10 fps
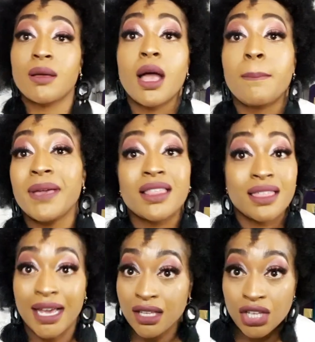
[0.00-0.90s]
A big
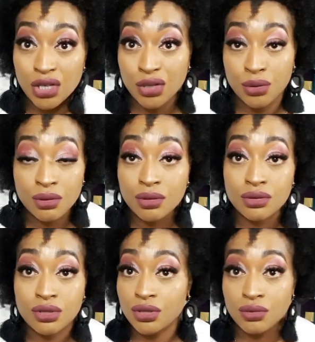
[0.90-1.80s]
thank you
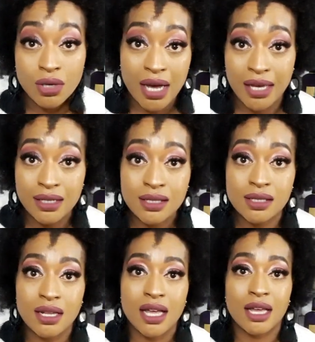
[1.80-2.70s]
to you
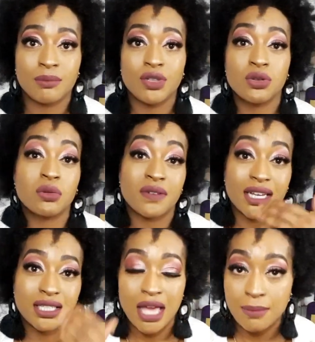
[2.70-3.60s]
guys. You have
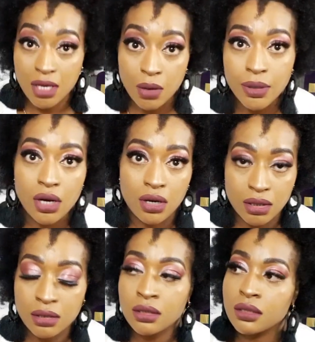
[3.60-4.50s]
actually kept me going
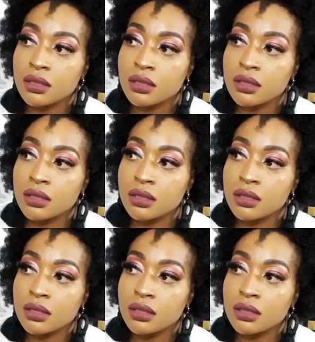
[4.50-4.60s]
on.